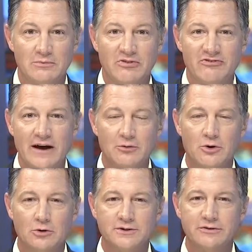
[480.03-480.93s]

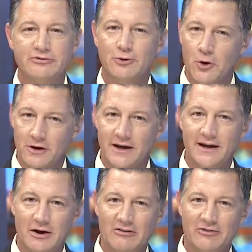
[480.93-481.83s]
federal to Florida
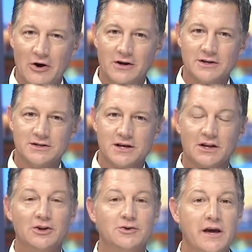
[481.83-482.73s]
in our focus, a
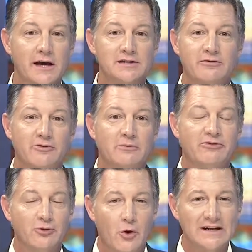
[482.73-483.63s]
new guest from
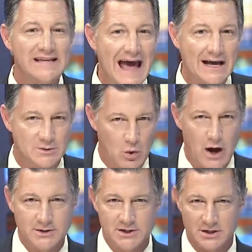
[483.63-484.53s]
Florida Tax
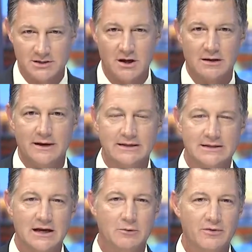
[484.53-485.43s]
Watch. He's going to talk about
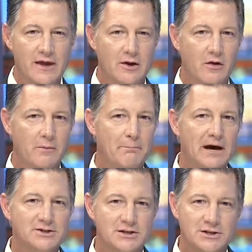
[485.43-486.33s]
uh, what they call the
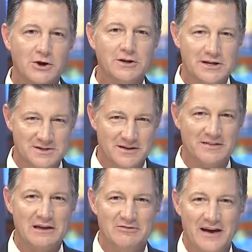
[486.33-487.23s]
budget turkeys that
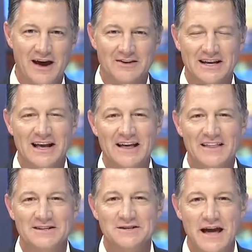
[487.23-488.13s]
they found.
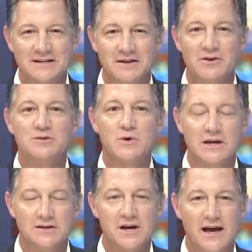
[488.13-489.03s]
That's next on This
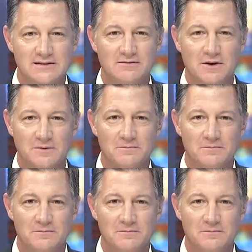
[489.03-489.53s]
Week in Jacksonville.